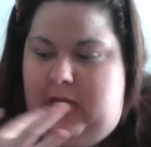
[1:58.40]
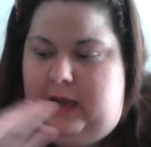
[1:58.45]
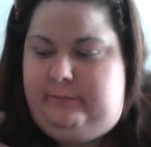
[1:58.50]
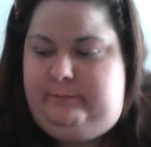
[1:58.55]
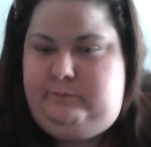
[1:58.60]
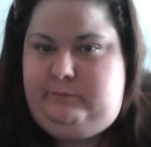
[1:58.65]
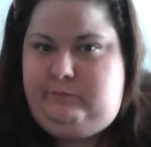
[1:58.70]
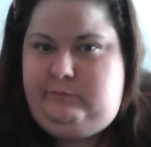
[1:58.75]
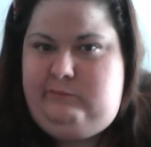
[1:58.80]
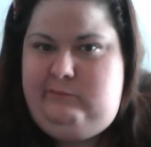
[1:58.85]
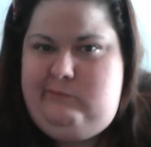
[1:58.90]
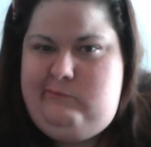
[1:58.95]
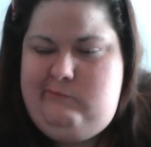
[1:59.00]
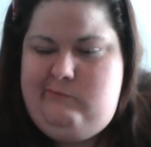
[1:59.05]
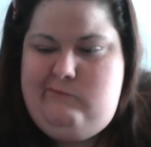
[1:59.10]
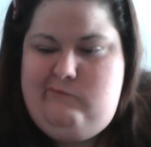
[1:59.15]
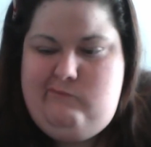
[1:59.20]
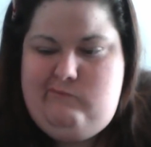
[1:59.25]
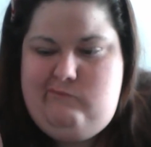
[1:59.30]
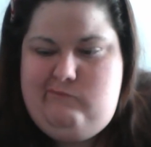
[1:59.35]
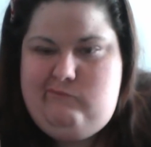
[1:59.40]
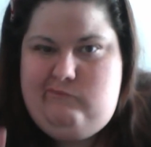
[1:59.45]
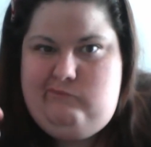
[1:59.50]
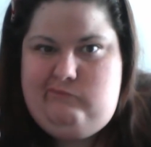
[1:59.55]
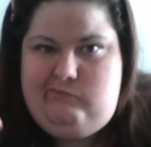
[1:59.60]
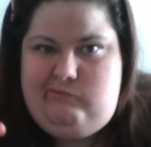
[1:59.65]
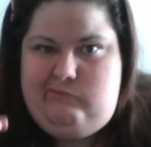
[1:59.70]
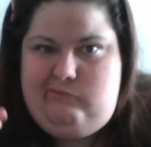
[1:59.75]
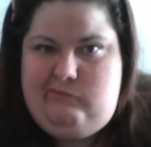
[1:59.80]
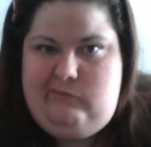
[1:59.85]

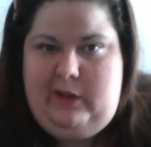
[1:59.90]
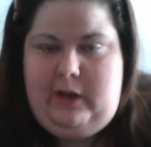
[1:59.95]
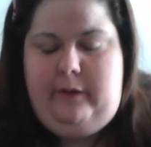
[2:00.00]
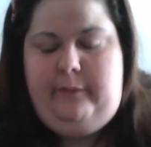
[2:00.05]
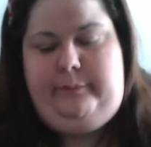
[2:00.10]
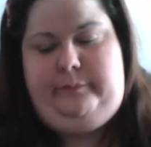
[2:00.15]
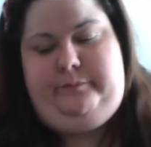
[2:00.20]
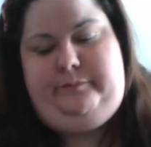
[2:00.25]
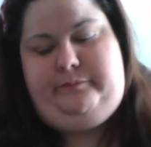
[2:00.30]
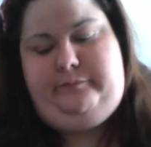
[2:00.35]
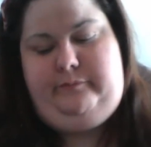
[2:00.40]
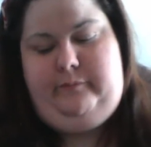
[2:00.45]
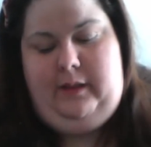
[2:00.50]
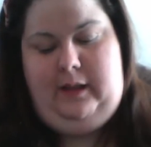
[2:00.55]
(silence)